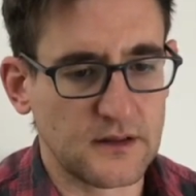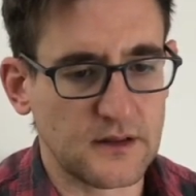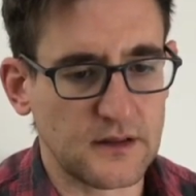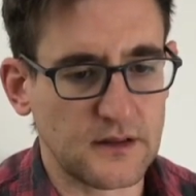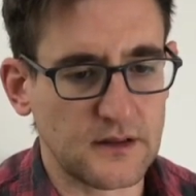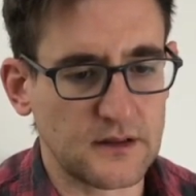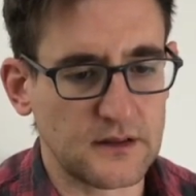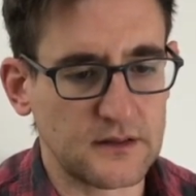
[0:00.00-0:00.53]

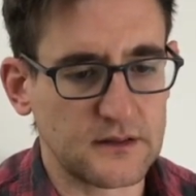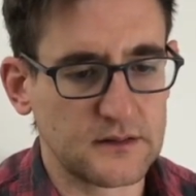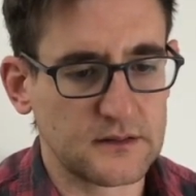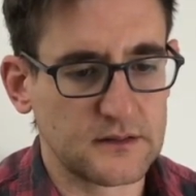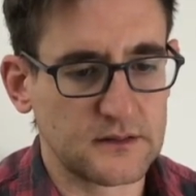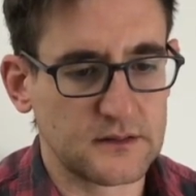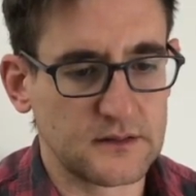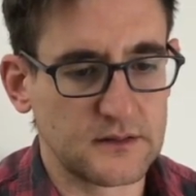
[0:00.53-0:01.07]

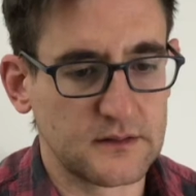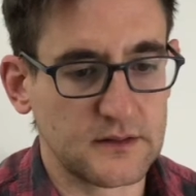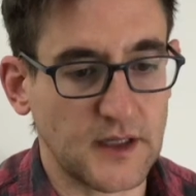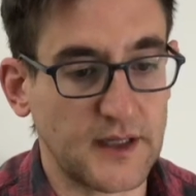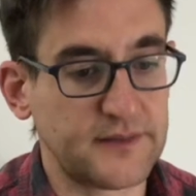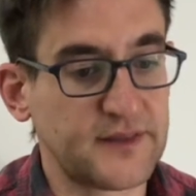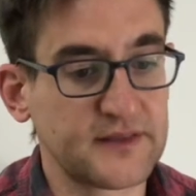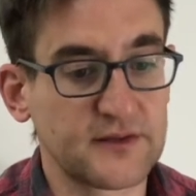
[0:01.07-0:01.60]

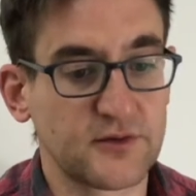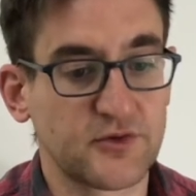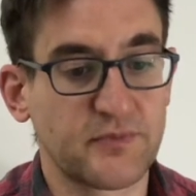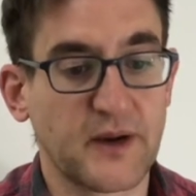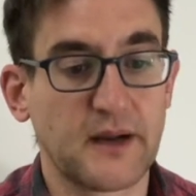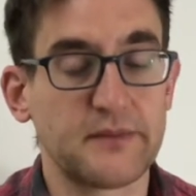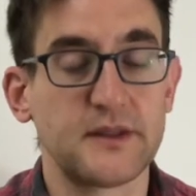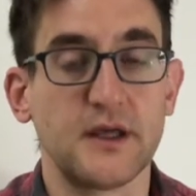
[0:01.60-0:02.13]
I think there was
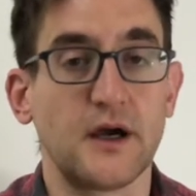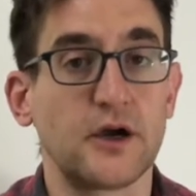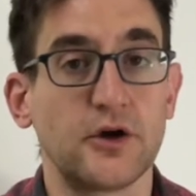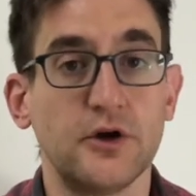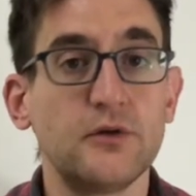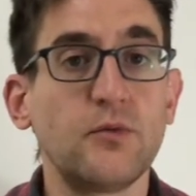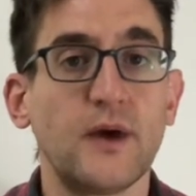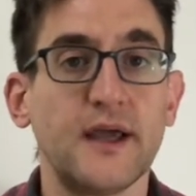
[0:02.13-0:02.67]
probably a
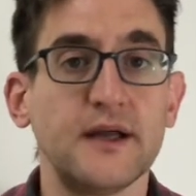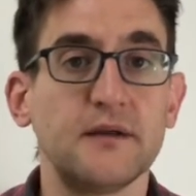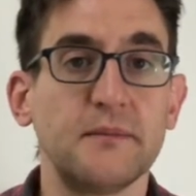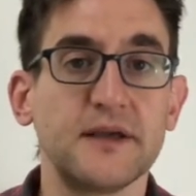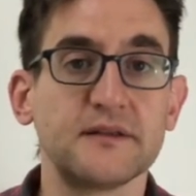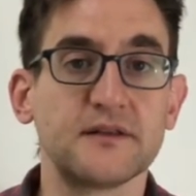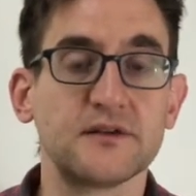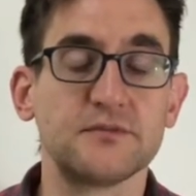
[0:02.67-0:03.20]
good way to
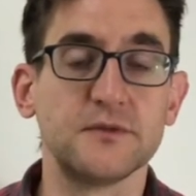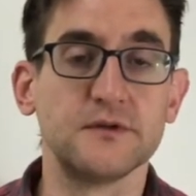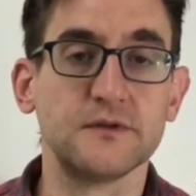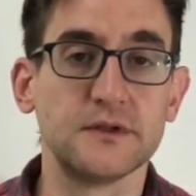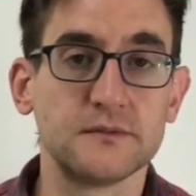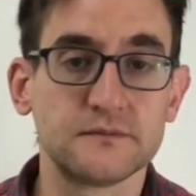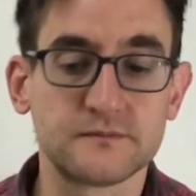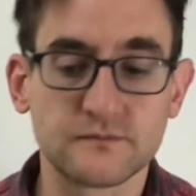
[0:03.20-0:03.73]
make this movie